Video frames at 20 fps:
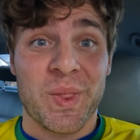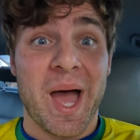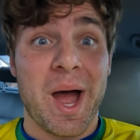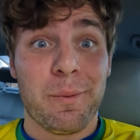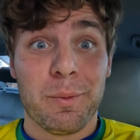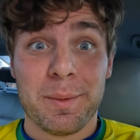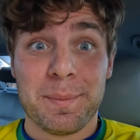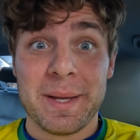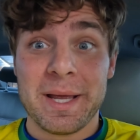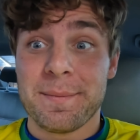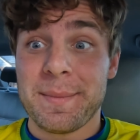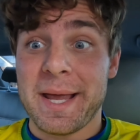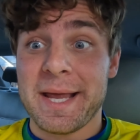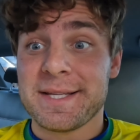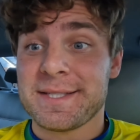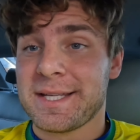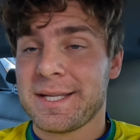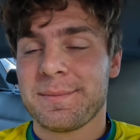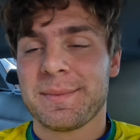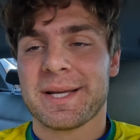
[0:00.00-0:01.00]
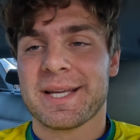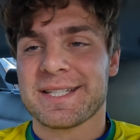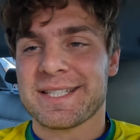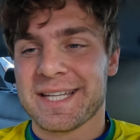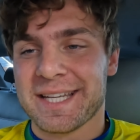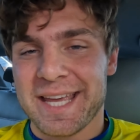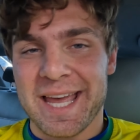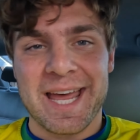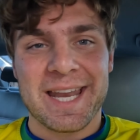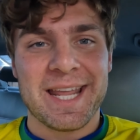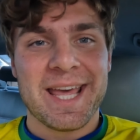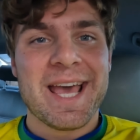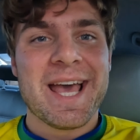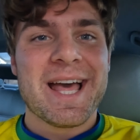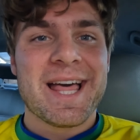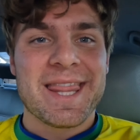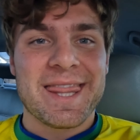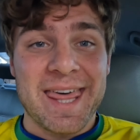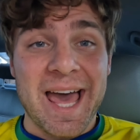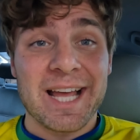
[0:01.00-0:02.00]
That would be amazing because again,
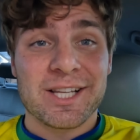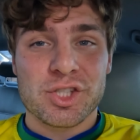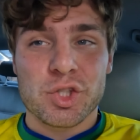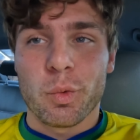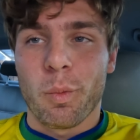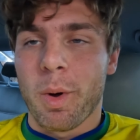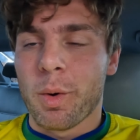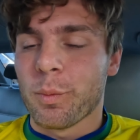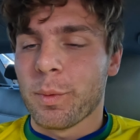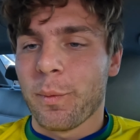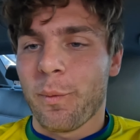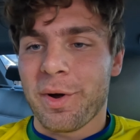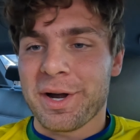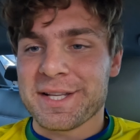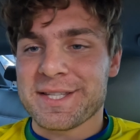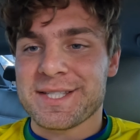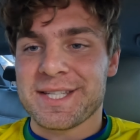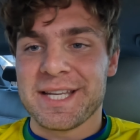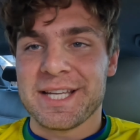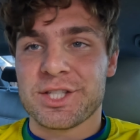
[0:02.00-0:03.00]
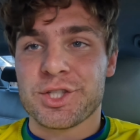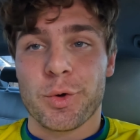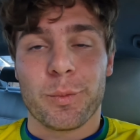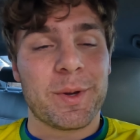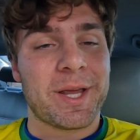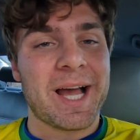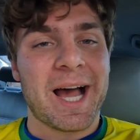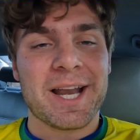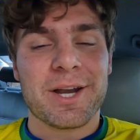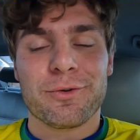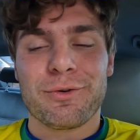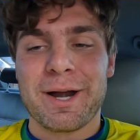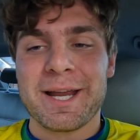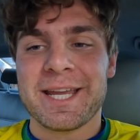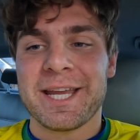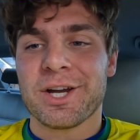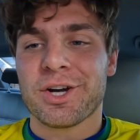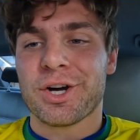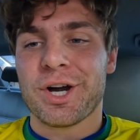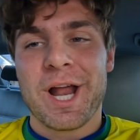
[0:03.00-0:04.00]
that's the one we wanna see. So we got it right
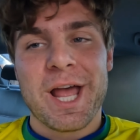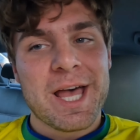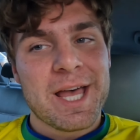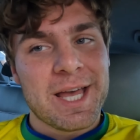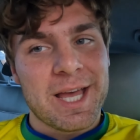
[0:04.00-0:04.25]
here.